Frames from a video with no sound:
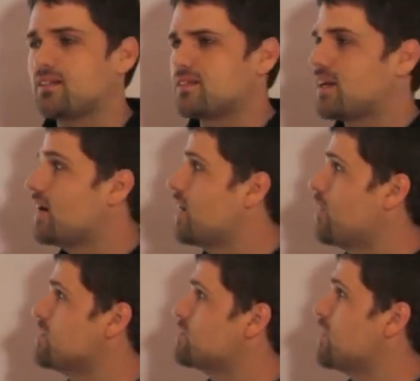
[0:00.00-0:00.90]
It's like I
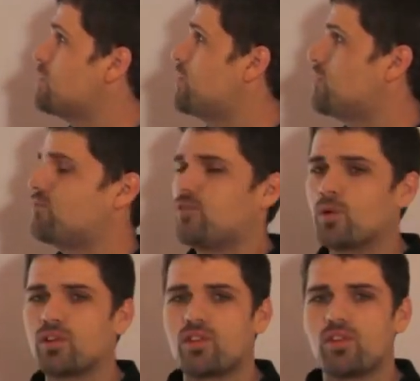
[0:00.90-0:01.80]
almost want to put a
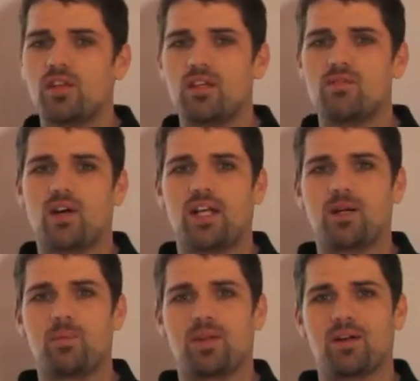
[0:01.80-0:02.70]
4th invite
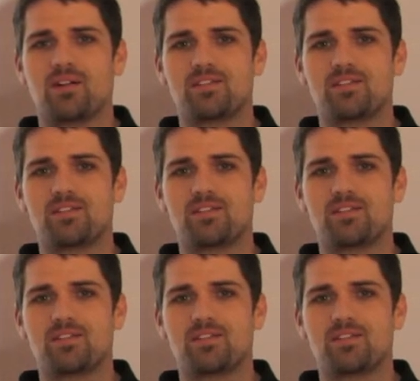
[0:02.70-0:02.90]
up there.